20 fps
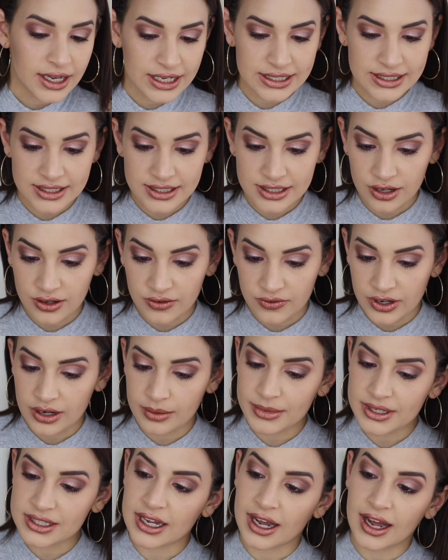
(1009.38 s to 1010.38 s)
It's still very
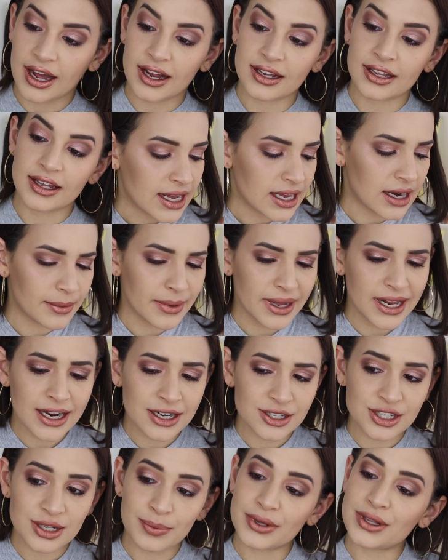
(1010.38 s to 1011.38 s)
metallic. And I might
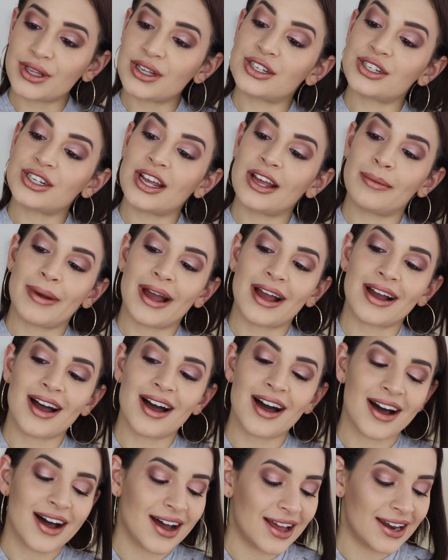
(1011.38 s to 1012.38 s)
actually put this shade back
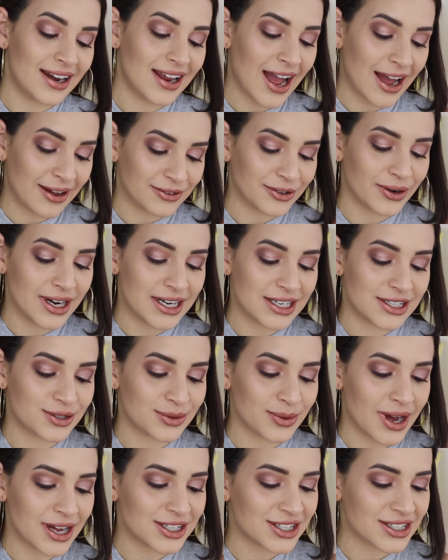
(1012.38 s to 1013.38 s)
on after I
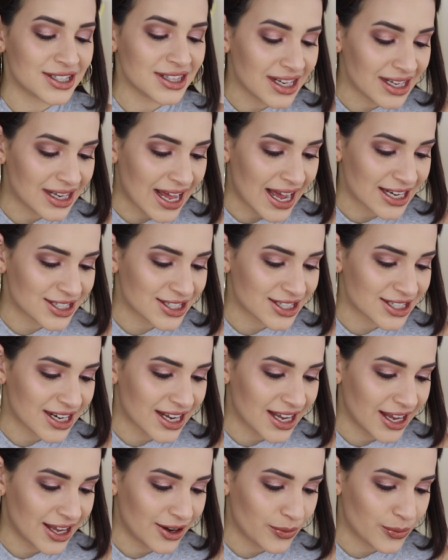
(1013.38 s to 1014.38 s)
swatch the last
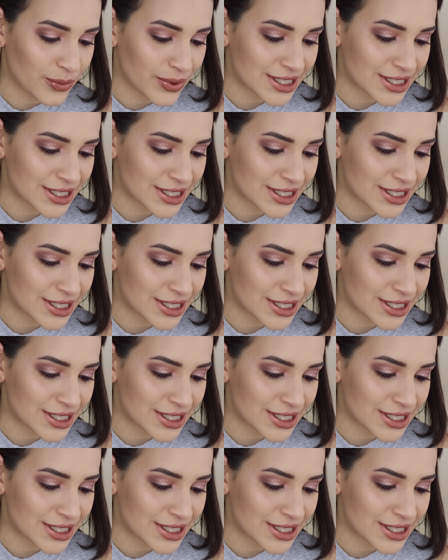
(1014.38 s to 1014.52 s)
shade,